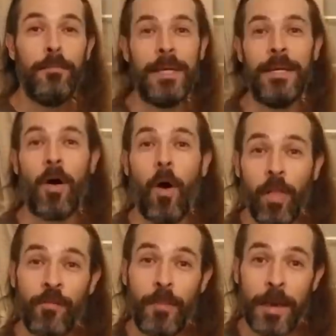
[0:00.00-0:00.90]
meet
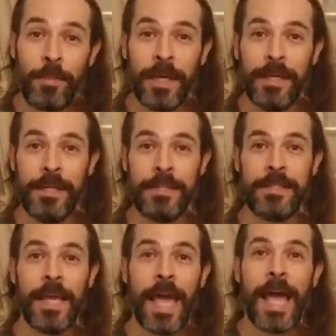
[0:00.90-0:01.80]
all of my
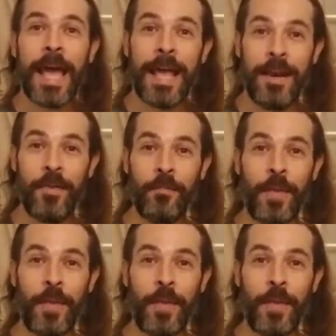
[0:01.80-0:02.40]
piggies, and